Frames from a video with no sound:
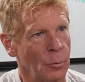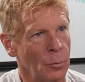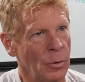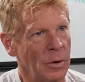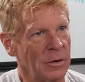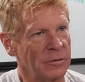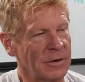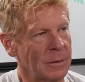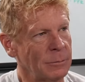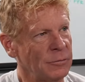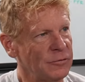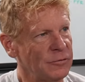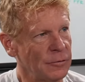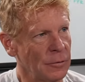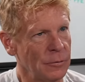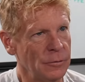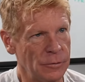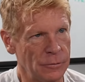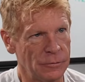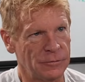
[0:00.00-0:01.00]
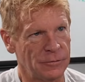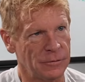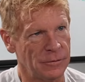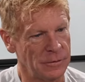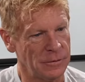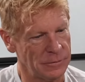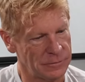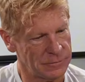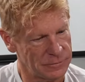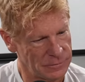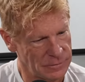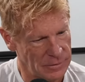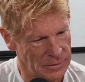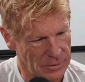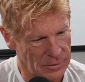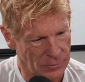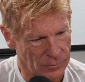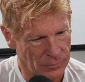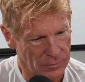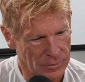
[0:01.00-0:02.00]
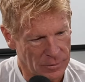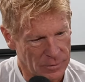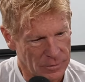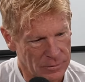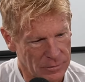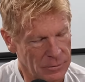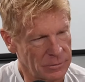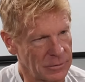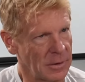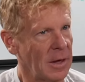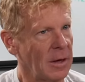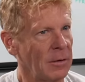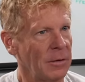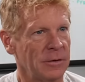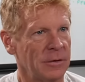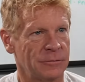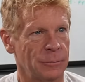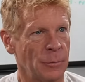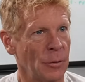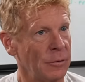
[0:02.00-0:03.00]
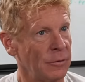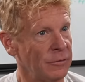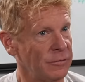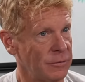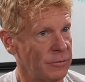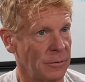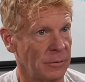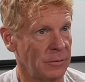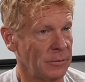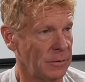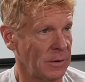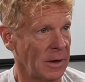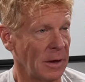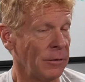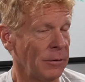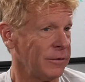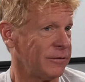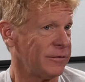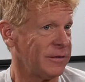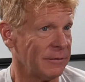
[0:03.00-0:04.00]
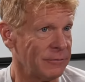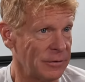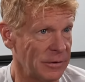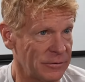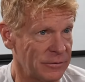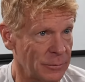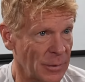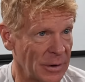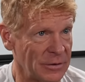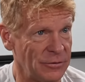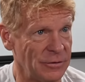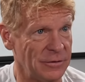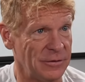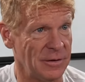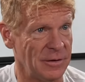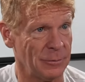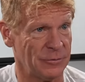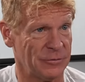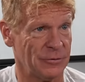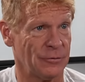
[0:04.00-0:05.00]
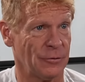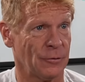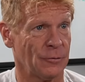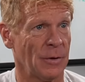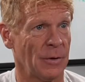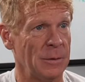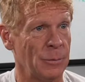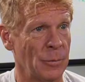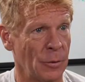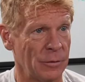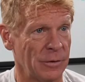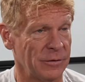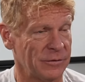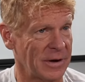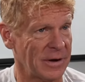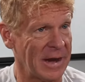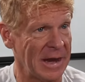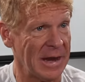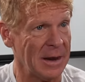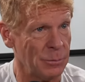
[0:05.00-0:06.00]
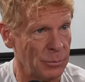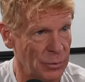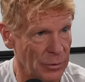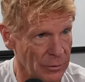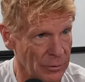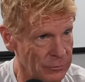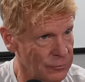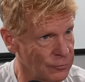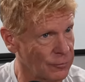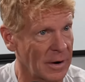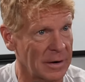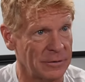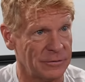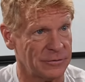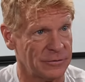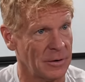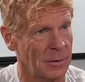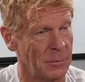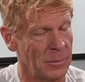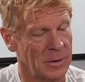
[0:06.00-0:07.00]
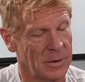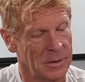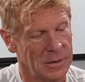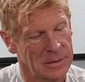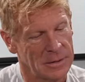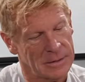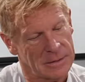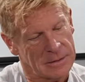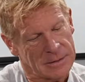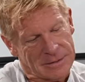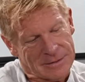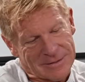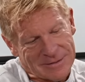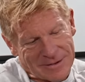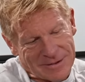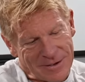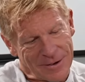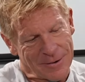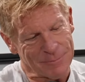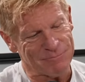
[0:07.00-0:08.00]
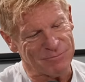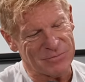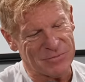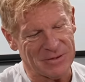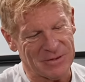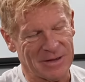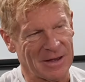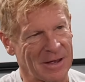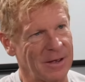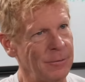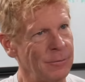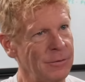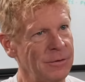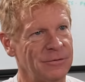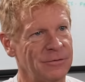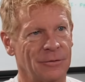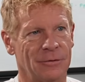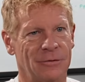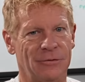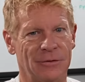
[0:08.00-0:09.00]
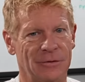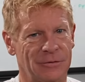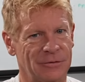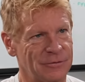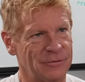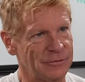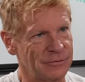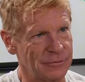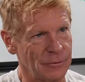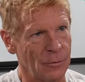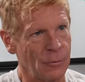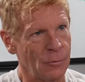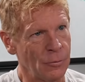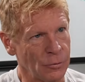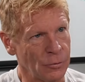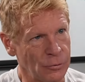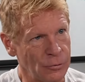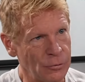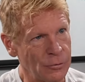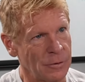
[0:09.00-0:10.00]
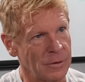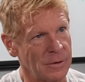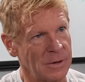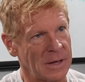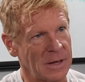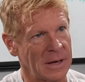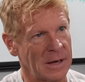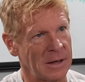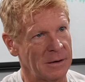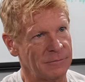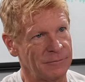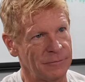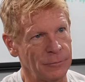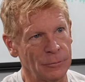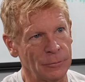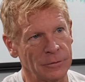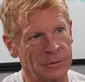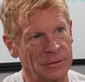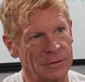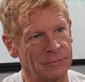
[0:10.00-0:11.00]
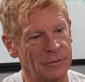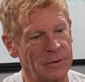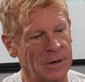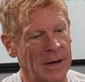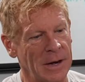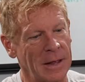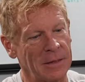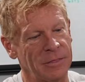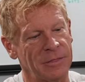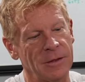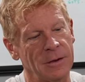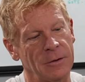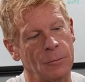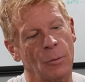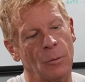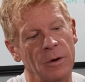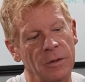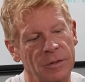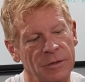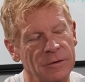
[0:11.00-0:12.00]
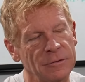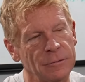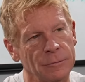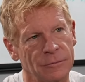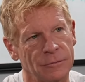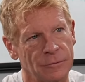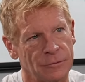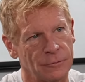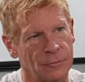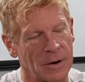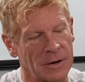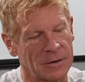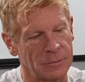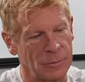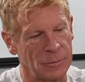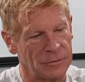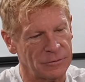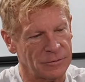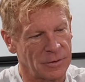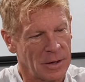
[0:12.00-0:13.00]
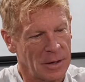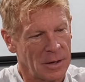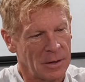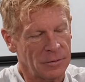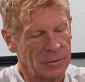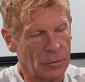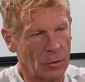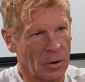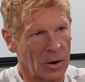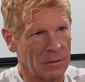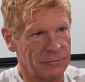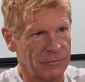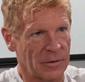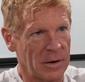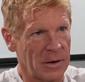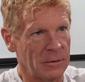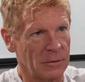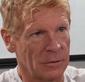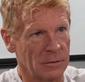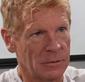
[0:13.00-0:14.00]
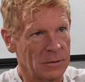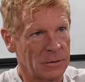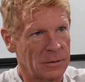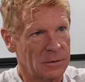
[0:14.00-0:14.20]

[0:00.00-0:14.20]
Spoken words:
Whereas I'm so used to these, you know, the LS motors, the LS7 that's in my GTM is such a great motor. It's a hand-built dry sump. The Coyotes are just so good at fuel delivery. And I think one of the things that was distracting me is the off idle